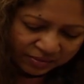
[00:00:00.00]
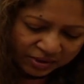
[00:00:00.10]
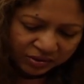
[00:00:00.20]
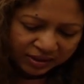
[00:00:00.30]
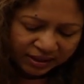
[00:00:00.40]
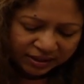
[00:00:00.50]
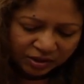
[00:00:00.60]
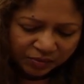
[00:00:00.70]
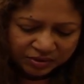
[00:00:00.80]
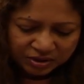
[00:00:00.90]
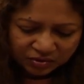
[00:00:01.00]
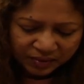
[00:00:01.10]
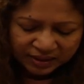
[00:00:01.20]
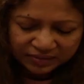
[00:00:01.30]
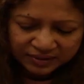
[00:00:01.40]
between negative, positive,
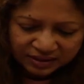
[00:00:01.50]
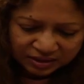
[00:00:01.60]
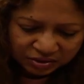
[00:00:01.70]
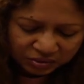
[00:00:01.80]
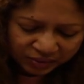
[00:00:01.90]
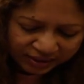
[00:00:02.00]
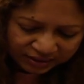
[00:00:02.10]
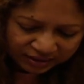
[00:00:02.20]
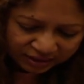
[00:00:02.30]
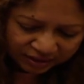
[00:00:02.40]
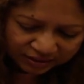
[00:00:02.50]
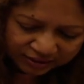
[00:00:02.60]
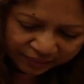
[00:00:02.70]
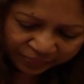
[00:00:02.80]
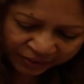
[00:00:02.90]
whatever these 2 entities
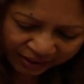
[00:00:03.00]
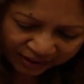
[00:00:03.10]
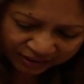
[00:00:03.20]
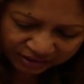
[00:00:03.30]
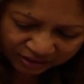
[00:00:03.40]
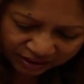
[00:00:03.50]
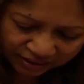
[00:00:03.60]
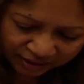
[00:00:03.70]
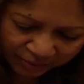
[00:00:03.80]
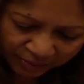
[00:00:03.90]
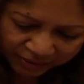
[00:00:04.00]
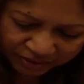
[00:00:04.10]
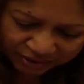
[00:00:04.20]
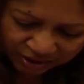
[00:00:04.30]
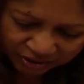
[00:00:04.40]
is directly
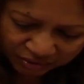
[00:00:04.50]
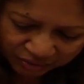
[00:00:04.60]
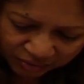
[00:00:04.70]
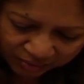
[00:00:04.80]
proportional to